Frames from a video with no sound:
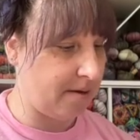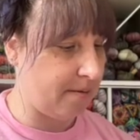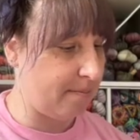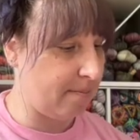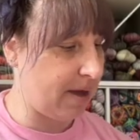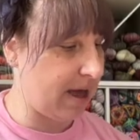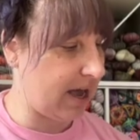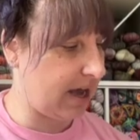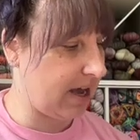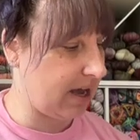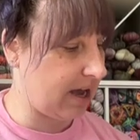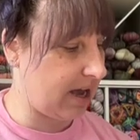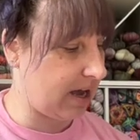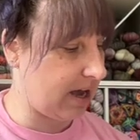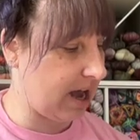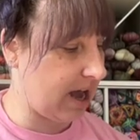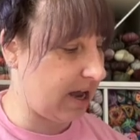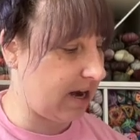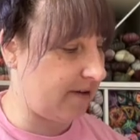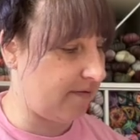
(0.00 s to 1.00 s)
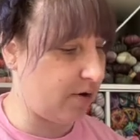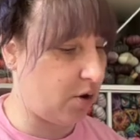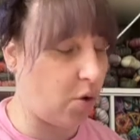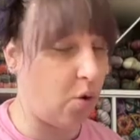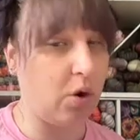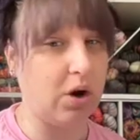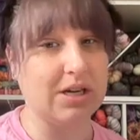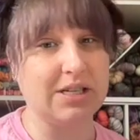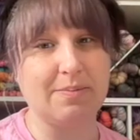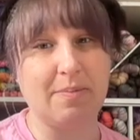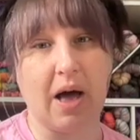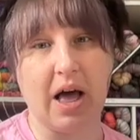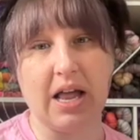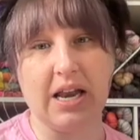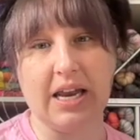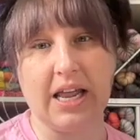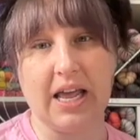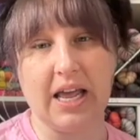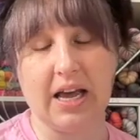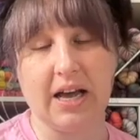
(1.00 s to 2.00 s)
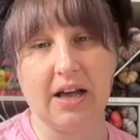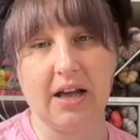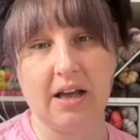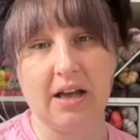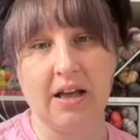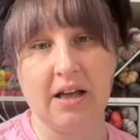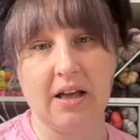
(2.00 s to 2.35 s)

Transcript: pick kind of a corresponding